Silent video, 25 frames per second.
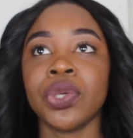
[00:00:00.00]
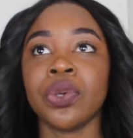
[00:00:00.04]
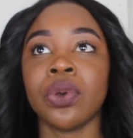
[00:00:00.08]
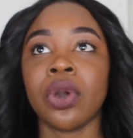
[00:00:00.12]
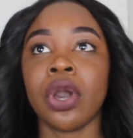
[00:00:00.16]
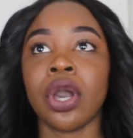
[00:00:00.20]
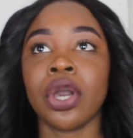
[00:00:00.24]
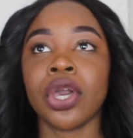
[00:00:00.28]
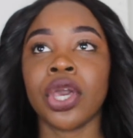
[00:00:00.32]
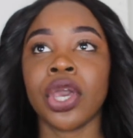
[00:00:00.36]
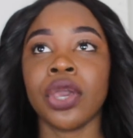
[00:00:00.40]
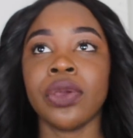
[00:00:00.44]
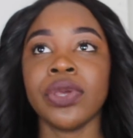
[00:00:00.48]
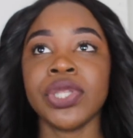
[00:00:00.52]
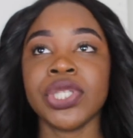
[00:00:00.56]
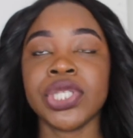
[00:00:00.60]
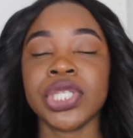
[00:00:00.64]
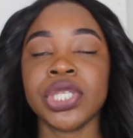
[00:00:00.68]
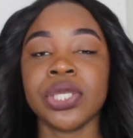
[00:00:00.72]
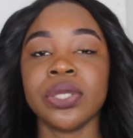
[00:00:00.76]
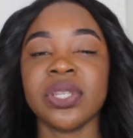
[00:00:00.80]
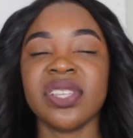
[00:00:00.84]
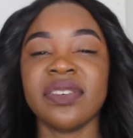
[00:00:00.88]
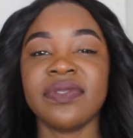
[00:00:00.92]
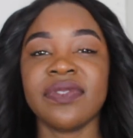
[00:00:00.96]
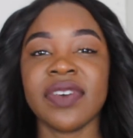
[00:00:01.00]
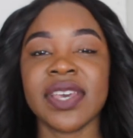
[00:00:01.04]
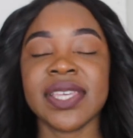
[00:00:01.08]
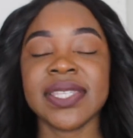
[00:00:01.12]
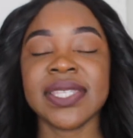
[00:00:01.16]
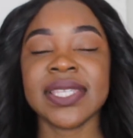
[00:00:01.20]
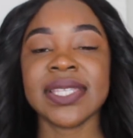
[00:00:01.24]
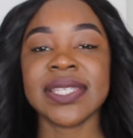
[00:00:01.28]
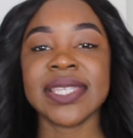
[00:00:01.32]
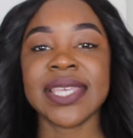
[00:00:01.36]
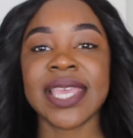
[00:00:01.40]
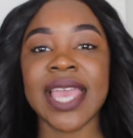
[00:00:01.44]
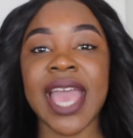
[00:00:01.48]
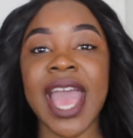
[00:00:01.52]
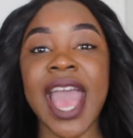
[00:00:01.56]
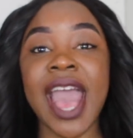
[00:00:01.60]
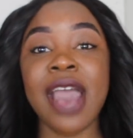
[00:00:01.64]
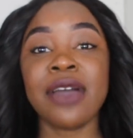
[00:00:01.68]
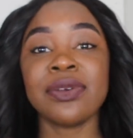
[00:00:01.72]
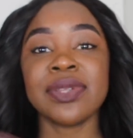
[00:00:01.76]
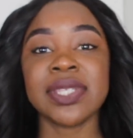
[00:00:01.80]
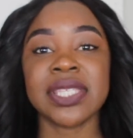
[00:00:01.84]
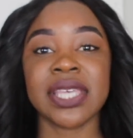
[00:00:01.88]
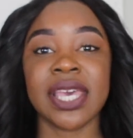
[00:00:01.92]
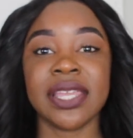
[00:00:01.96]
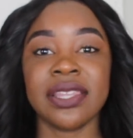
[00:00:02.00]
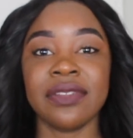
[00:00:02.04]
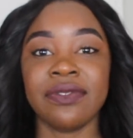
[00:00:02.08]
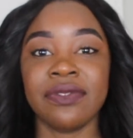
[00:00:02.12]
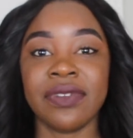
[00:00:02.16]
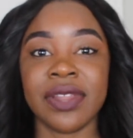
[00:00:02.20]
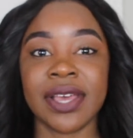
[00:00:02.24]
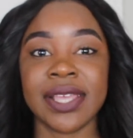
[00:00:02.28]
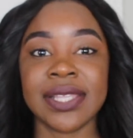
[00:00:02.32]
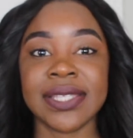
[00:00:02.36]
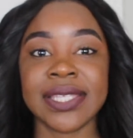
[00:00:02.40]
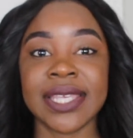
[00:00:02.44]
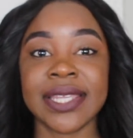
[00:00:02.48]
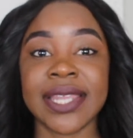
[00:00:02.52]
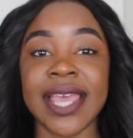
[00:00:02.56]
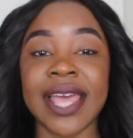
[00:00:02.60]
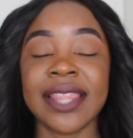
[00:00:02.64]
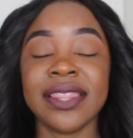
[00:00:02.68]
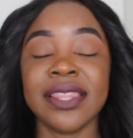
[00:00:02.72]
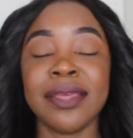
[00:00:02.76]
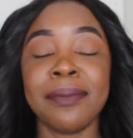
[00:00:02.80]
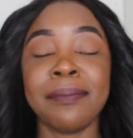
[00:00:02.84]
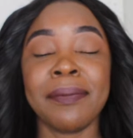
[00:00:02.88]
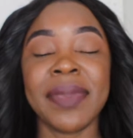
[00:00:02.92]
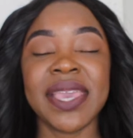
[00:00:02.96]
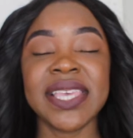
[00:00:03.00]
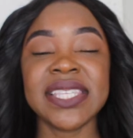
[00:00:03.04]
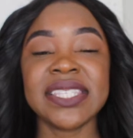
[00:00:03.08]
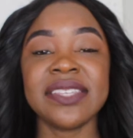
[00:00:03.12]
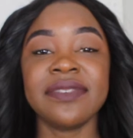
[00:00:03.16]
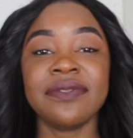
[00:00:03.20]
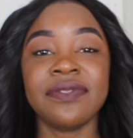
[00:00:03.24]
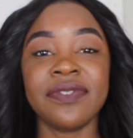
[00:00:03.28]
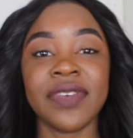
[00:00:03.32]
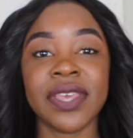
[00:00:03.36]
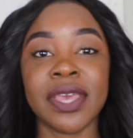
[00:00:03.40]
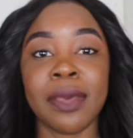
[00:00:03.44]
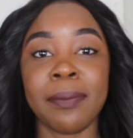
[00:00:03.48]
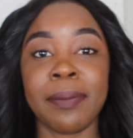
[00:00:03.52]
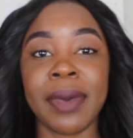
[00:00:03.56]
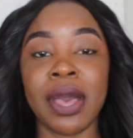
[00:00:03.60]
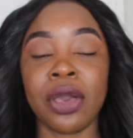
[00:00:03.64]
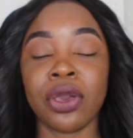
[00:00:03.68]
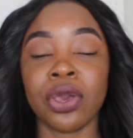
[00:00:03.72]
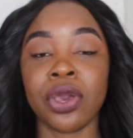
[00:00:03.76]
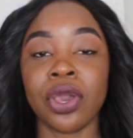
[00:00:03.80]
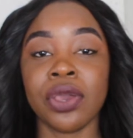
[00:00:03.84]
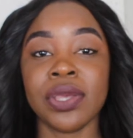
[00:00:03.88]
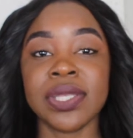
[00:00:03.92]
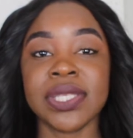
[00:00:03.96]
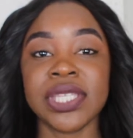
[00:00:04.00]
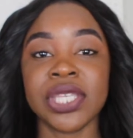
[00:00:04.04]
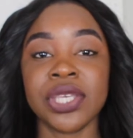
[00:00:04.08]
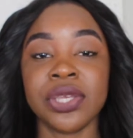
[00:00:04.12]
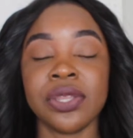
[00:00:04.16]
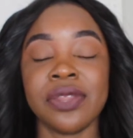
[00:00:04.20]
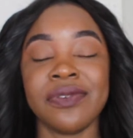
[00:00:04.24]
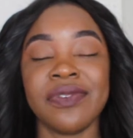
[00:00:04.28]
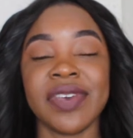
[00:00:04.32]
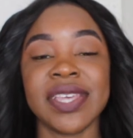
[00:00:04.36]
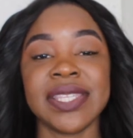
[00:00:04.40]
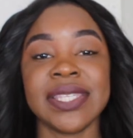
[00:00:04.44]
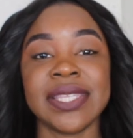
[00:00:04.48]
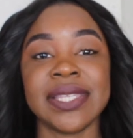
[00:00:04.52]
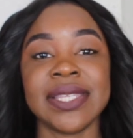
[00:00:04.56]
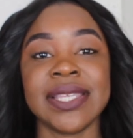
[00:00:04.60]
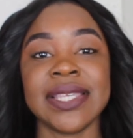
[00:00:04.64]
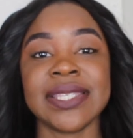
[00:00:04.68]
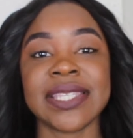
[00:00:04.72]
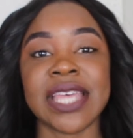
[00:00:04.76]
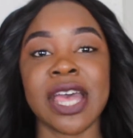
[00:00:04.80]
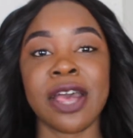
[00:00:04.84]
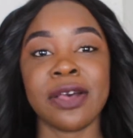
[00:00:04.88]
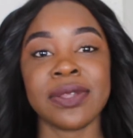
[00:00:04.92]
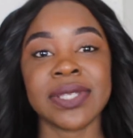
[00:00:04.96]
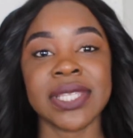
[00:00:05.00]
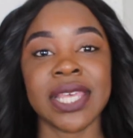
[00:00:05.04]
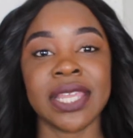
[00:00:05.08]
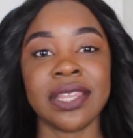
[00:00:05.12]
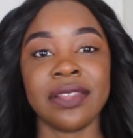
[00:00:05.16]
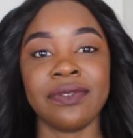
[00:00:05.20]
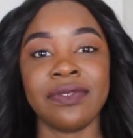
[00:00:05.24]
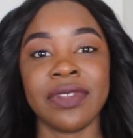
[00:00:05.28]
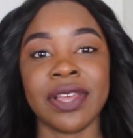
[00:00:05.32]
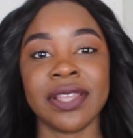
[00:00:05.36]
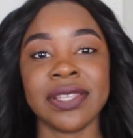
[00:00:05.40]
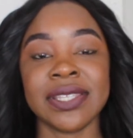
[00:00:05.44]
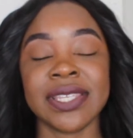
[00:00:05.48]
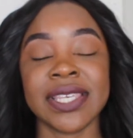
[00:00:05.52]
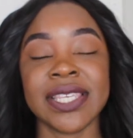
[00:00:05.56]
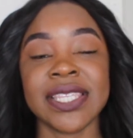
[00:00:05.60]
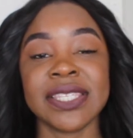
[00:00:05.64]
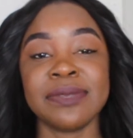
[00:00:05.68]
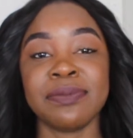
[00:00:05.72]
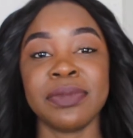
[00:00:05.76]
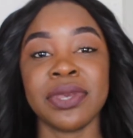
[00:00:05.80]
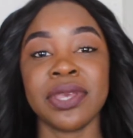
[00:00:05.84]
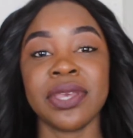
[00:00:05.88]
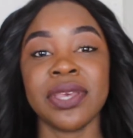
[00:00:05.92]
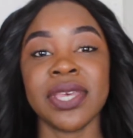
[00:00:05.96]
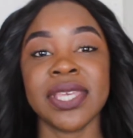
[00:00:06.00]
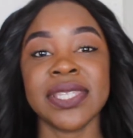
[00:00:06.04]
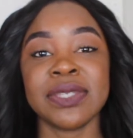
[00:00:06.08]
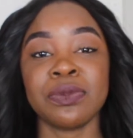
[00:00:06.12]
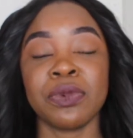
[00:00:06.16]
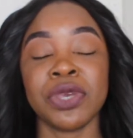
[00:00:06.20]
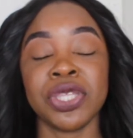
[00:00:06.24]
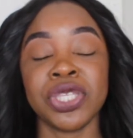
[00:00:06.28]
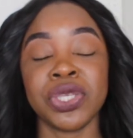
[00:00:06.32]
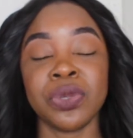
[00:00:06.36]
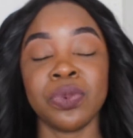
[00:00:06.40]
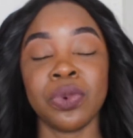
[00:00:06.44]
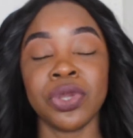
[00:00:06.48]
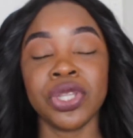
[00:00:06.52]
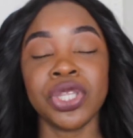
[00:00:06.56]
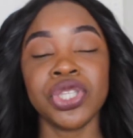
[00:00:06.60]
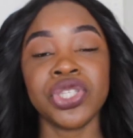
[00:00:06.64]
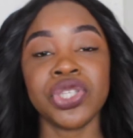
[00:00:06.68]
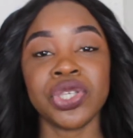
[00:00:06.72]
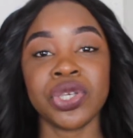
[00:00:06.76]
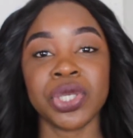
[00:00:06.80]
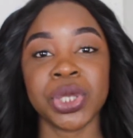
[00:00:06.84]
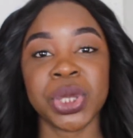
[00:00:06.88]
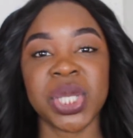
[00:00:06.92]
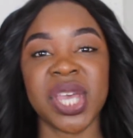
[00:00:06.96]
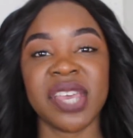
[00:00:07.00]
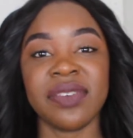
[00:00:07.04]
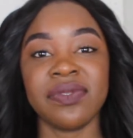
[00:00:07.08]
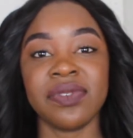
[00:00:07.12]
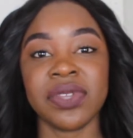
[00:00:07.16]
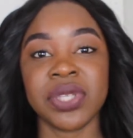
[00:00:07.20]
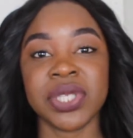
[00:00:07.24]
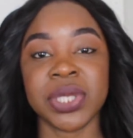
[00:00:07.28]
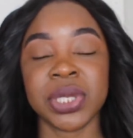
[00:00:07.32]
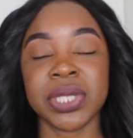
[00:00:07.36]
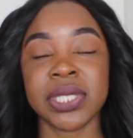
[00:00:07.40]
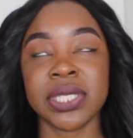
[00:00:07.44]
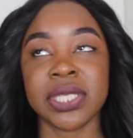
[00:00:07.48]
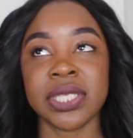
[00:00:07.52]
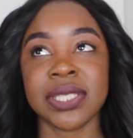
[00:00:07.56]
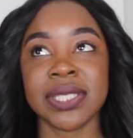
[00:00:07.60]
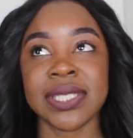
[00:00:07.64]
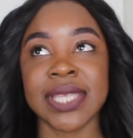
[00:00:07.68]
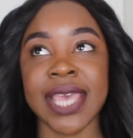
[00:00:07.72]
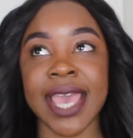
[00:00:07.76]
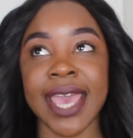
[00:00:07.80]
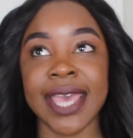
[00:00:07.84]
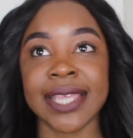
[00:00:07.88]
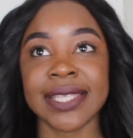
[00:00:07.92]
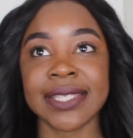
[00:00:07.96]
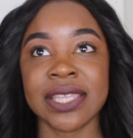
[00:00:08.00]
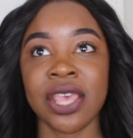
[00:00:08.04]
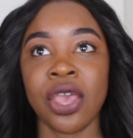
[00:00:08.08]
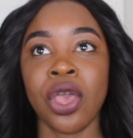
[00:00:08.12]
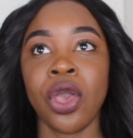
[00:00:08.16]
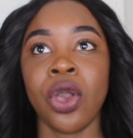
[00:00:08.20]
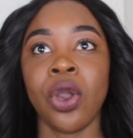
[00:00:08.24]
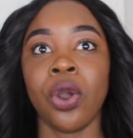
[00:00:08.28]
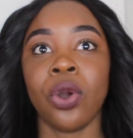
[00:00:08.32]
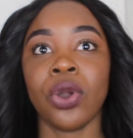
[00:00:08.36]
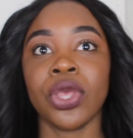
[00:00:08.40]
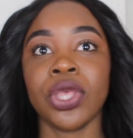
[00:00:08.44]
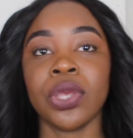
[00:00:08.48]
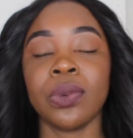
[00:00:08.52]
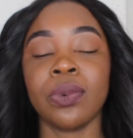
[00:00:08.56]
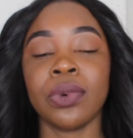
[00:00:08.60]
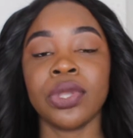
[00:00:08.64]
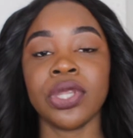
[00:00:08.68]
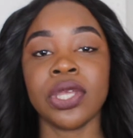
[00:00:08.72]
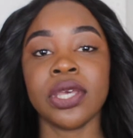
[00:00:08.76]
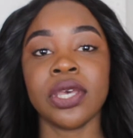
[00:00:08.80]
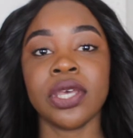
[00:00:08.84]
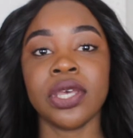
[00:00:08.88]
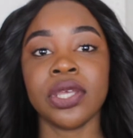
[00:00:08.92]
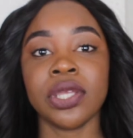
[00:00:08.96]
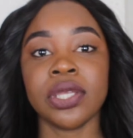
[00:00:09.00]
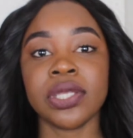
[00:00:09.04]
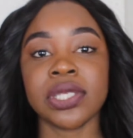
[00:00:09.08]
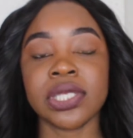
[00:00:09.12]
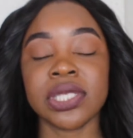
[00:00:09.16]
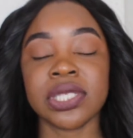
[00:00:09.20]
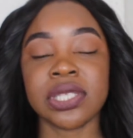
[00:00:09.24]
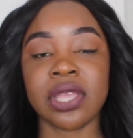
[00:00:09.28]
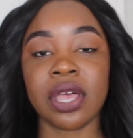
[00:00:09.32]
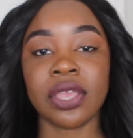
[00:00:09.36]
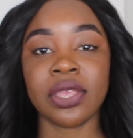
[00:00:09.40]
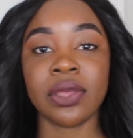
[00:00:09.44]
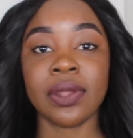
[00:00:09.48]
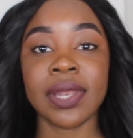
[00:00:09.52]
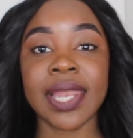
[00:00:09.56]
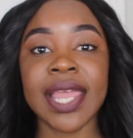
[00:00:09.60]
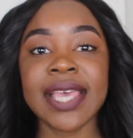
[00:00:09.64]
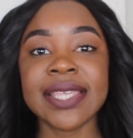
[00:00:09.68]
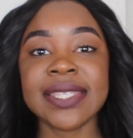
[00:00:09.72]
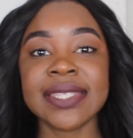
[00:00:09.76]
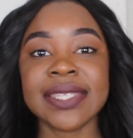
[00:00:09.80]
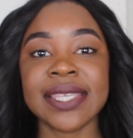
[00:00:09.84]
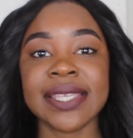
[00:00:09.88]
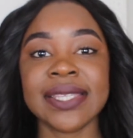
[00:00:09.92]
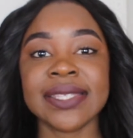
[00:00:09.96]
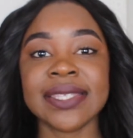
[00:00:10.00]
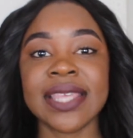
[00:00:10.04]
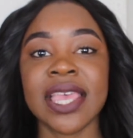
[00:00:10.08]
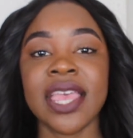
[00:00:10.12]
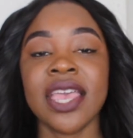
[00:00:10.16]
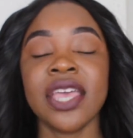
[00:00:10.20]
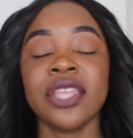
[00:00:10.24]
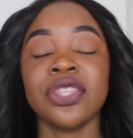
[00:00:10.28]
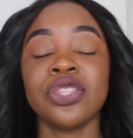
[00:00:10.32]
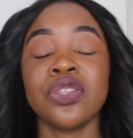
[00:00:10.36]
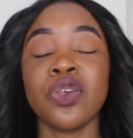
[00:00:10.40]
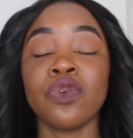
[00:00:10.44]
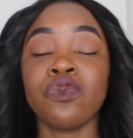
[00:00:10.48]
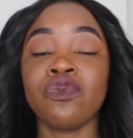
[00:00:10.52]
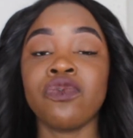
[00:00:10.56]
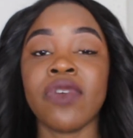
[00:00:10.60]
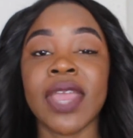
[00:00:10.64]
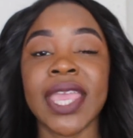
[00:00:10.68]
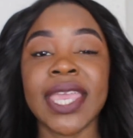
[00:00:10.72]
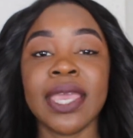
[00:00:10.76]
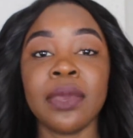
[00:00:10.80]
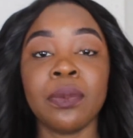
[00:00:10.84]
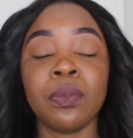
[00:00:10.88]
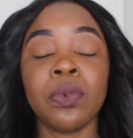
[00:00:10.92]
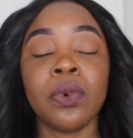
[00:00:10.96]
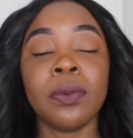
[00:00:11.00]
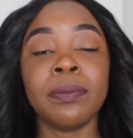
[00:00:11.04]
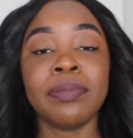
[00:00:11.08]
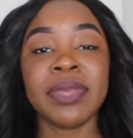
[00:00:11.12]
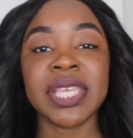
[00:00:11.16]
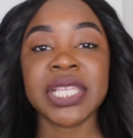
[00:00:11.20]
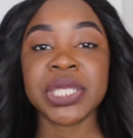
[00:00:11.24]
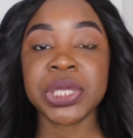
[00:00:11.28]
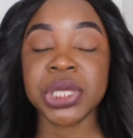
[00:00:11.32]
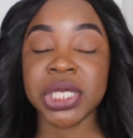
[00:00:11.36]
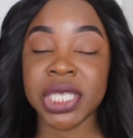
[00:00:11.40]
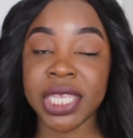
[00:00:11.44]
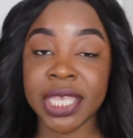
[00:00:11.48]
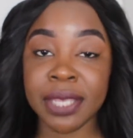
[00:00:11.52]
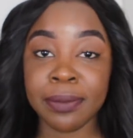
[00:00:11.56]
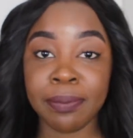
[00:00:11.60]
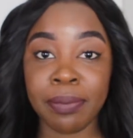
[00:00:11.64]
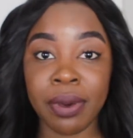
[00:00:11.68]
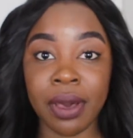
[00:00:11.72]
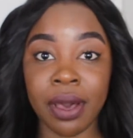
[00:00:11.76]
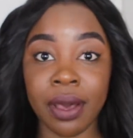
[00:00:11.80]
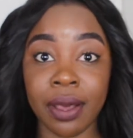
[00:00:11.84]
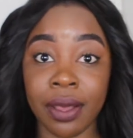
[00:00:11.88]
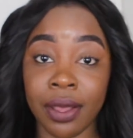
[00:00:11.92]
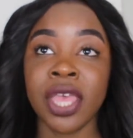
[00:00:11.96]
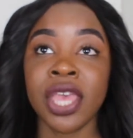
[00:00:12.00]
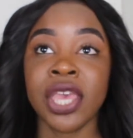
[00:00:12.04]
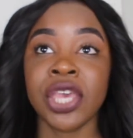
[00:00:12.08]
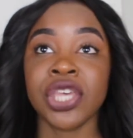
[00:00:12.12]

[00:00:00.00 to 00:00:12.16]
are going to university outside of London, and the amazing thing about going to universities outside of London is because when you want to do your driving test or you want to start your lessons, the rate will be cheaper.